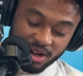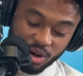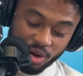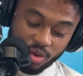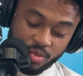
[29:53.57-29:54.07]

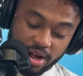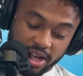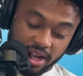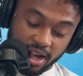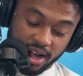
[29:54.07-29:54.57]
Oh my
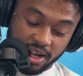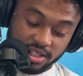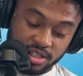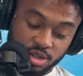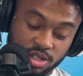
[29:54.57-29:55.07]
gosh.
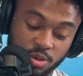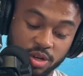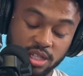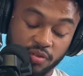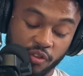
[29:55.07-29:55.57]
So, so she that,
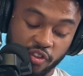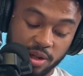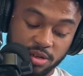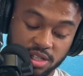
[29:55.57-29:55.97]
wasn't even famous.